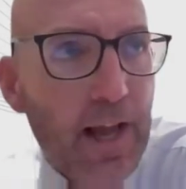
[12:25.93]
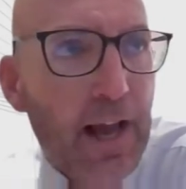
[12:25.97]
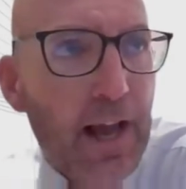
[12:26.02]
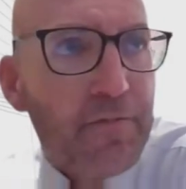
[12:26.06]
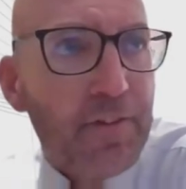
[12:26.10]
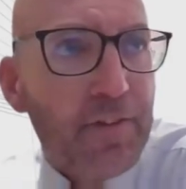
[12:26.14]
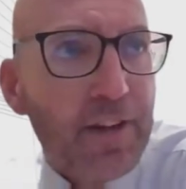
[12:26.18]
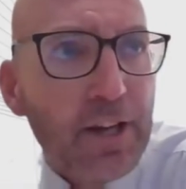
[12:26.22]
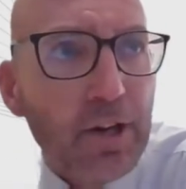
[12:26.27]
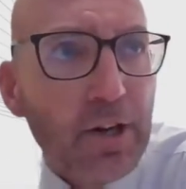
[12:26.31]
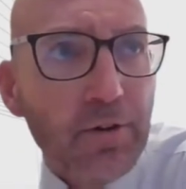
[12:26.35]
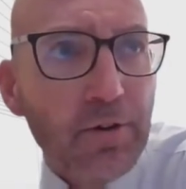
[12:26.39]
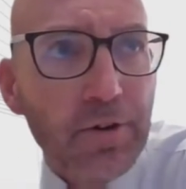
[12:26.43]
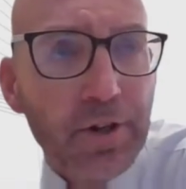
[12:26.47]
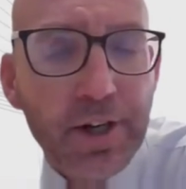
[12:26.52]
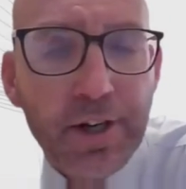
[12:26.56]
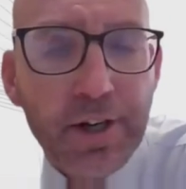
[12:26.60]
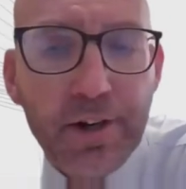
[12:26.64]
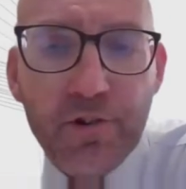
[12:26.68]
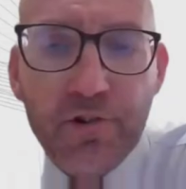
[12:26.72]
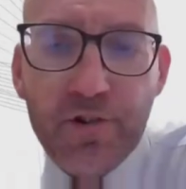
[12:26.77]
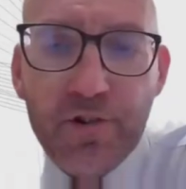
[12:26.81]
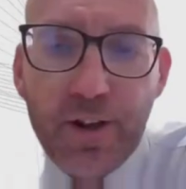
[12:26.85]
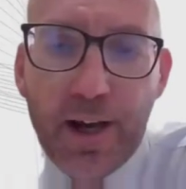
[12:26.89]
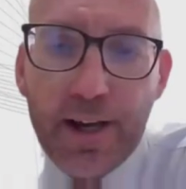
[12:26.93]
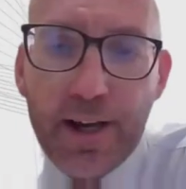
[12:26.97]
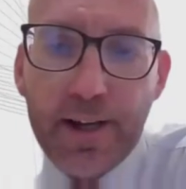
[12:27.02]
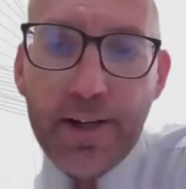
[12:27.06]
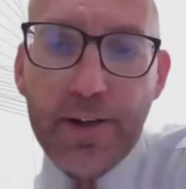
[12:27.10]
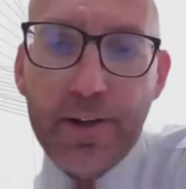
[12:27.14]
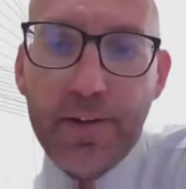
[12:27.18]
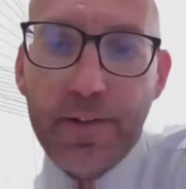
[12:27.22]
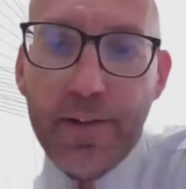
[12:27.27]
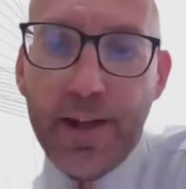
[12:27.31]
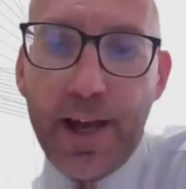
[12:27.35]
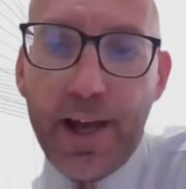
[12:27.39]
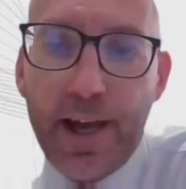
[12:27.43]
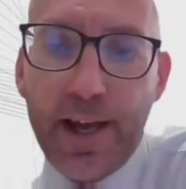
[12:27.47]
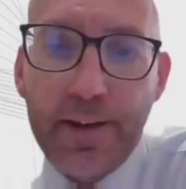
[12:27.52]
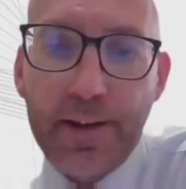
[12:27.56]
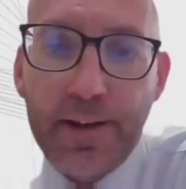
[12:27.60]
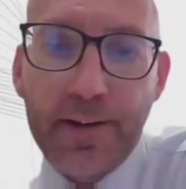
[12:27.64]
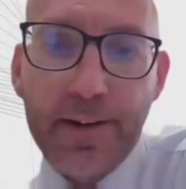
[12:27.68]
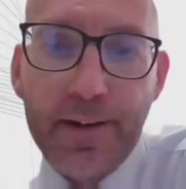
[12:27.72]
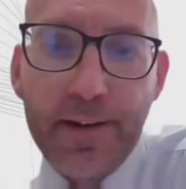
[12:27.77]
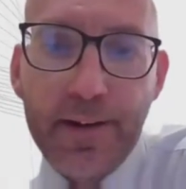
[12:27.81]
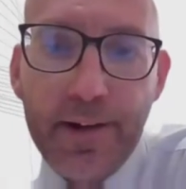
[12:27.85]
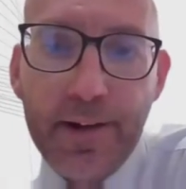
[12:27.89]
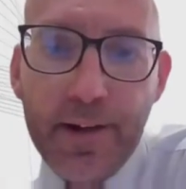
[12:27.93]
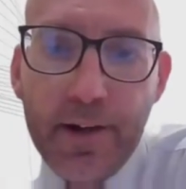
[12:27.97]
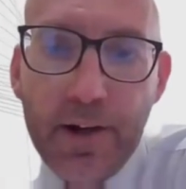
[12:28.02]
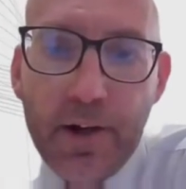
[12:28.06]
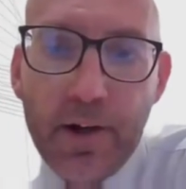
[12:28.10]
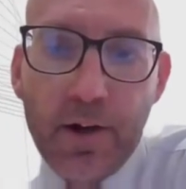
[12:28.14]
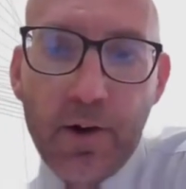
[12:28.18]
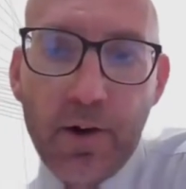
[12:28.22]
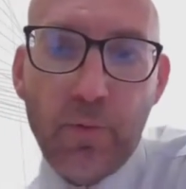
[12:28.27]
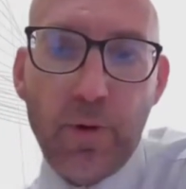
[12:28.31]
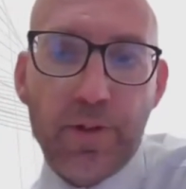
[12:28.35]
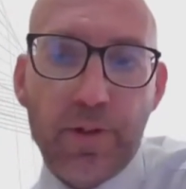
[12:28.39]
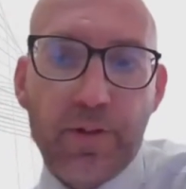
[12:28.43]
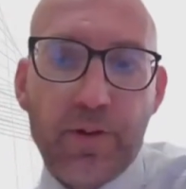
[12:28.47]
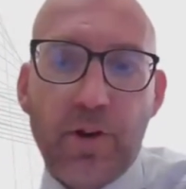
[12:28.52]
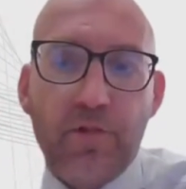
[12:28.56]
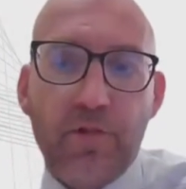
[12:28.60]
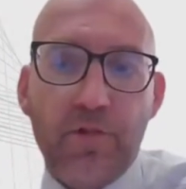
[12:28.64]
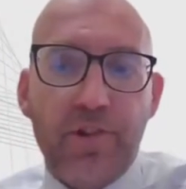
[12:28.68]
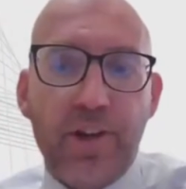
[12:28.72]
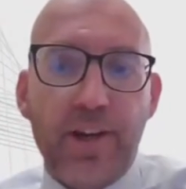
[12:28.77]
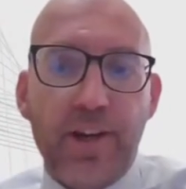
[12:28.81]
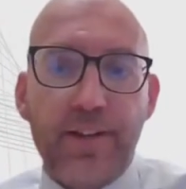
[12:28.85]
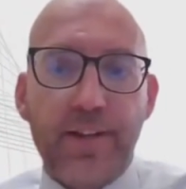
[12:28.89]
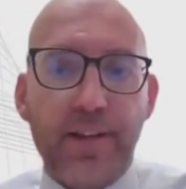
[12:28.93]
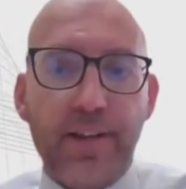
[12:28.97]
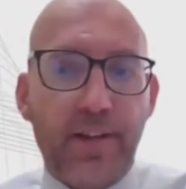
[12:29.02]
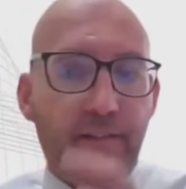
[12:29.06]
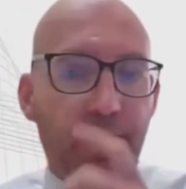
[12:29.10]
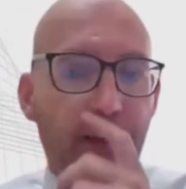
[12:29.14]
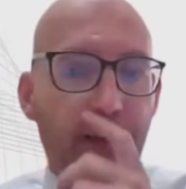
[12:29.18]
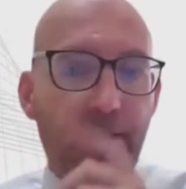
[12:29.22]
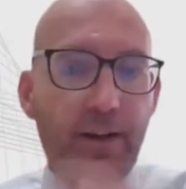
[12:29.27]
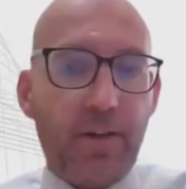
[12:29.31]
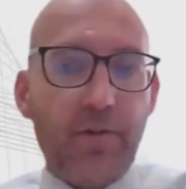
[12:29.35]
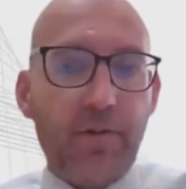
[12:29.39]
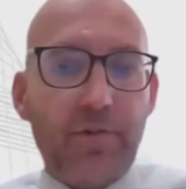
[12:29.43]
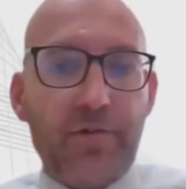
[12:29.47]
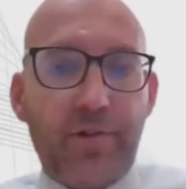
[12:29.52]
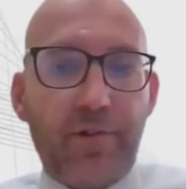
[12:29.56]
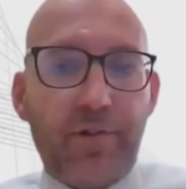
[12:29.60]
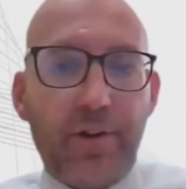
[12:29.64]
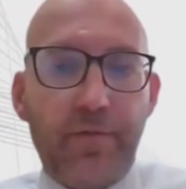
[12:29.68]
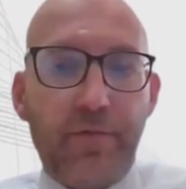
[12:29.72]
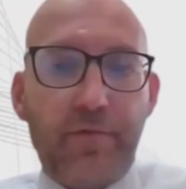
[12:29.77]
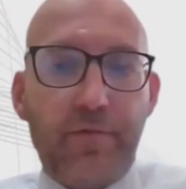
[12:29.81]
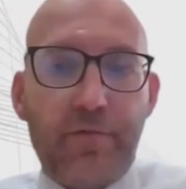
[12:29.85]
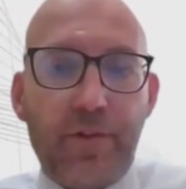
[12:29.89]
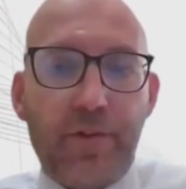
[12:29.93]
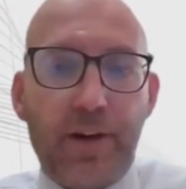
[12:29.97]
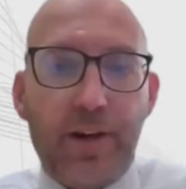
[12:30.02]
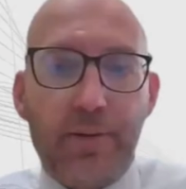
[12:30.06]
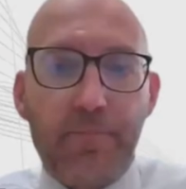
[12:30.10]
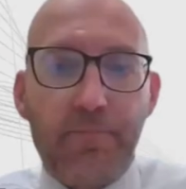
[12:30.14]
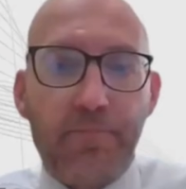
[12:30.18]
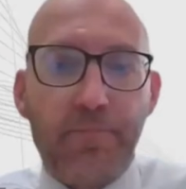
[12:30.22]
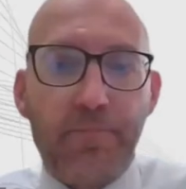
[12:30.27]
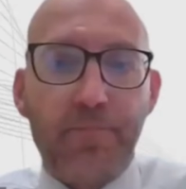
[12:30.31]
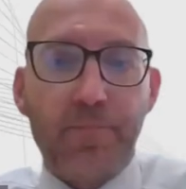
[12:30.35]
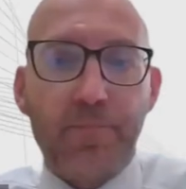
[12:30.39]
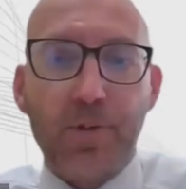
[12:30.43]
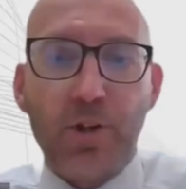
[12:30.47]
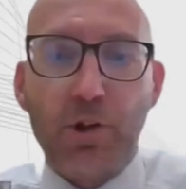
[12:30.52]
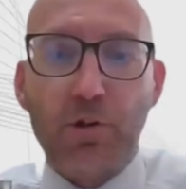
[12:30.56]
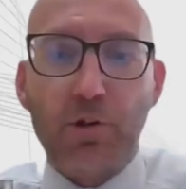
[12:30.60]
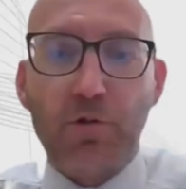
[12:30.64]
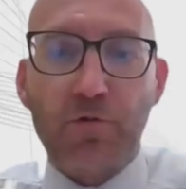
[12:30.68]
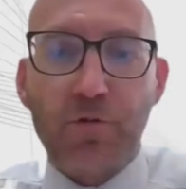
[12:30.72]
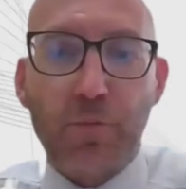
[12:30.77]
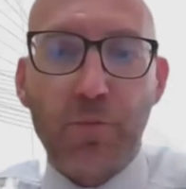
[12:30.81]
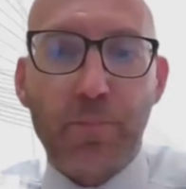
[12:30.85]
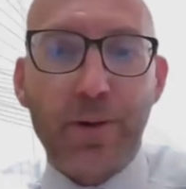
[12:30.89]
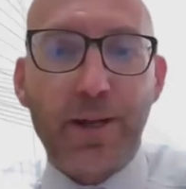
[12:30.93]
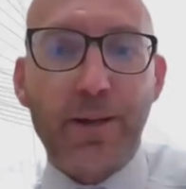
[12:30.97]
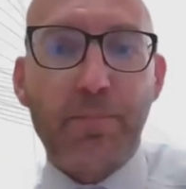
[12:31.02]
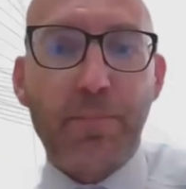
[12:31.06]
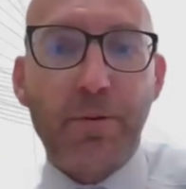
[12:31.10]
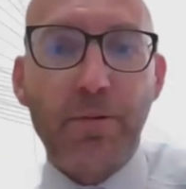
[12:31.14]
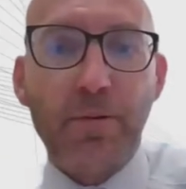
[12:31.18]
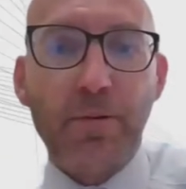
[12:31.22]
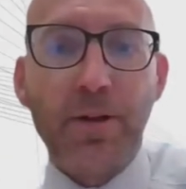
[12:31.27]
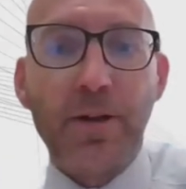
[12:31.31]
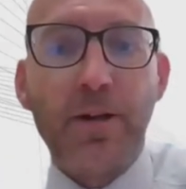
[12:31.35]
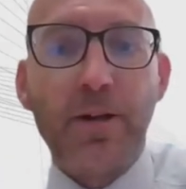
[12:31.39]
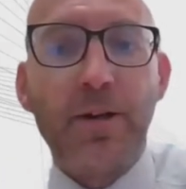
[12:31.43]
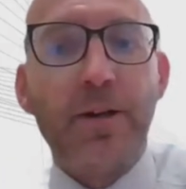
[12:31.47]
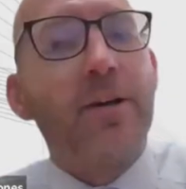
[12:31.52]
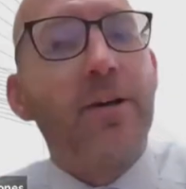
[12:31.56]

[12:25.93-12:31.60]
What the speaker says: I've included a slide at the end with contact details of useful people.